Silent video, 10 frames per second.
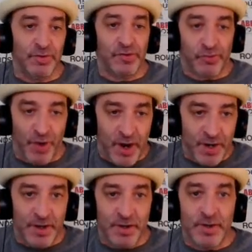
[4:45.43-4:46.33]

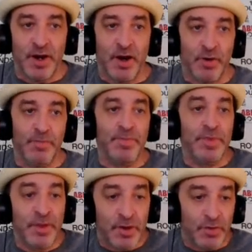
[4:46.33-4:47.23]
training,
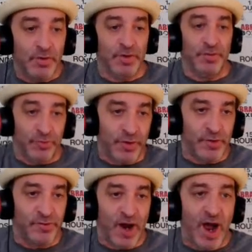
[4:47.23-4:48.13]
during
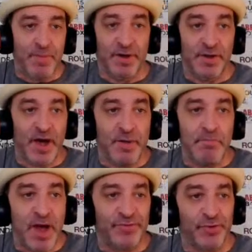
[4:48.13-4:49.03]
your job, and a lot of
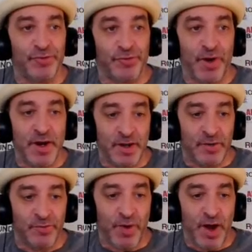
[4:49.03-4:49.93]
mental training
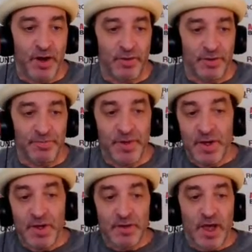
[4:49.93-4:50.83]
as well. And
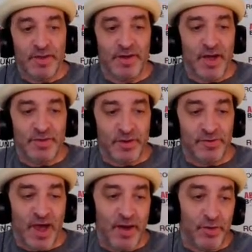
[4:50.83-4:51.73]

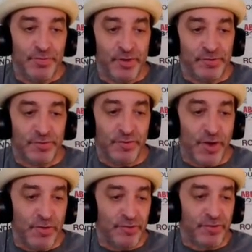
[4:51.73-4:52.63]
do
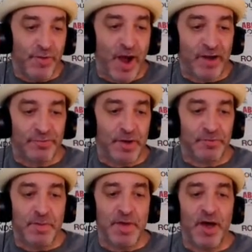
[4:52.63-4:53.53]
those two
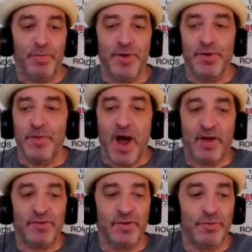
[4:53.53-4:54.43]
aspects maybe help you in your
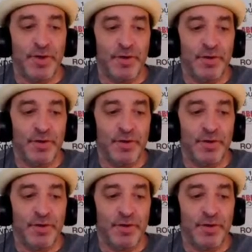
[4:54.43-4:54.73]
boxing career?